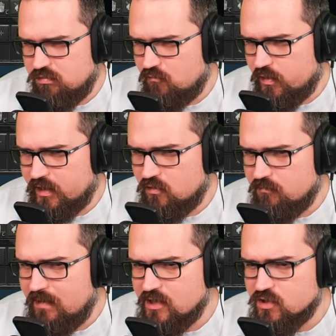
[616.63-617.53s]
what I could
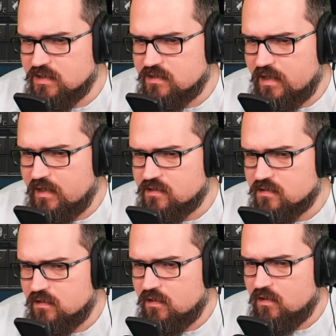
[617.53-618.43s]
imagine is that
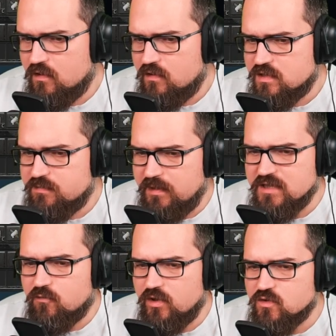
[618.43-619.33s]
Space
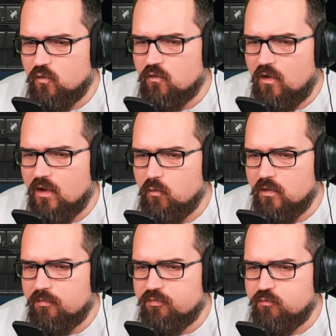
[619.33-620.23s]
Marines overall
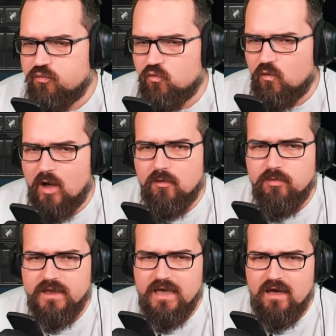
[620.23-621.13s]
will
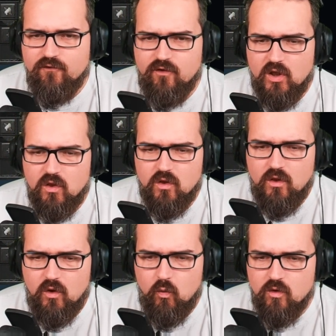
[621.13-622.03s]
probably have
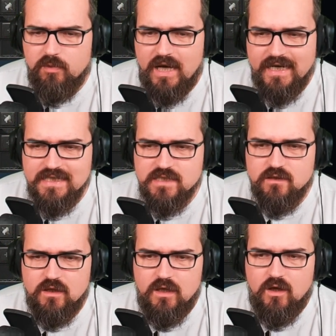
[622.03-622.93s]
lower bodies
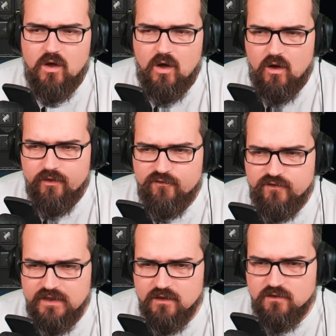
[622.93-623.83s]
on the
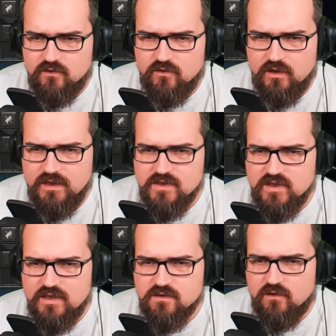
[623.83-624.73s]
field in a
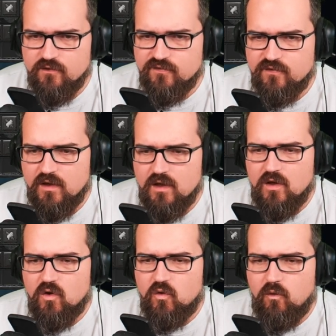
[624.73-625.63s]
sense of
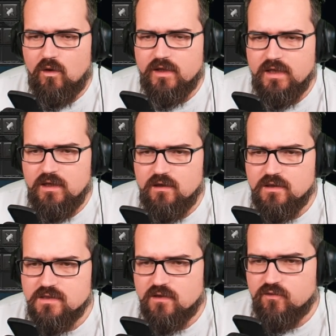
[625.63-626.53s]
quality
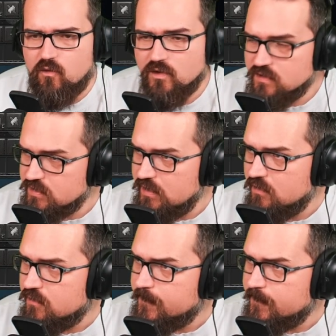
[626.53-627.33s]
instead of quantity